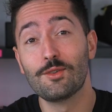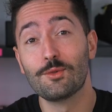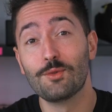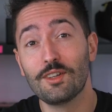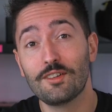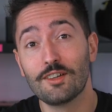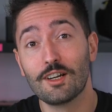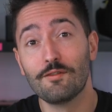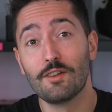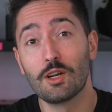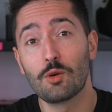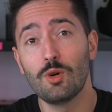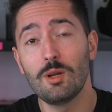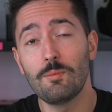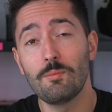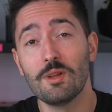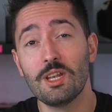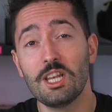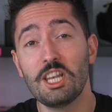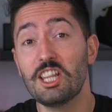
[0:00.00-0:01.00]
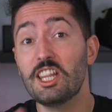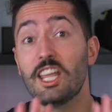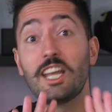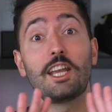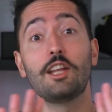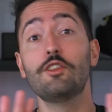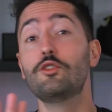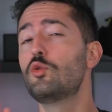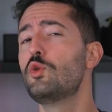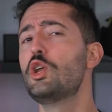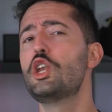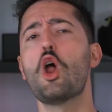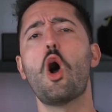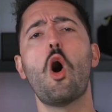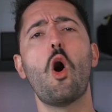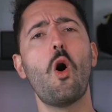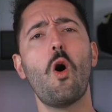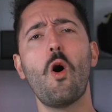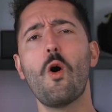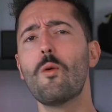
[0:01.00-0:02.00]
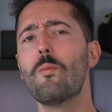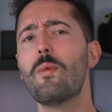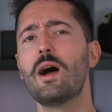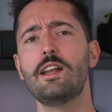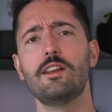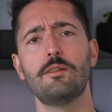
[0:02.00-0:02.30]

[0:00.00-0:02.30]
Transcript: to reserve equipment, they can do it all by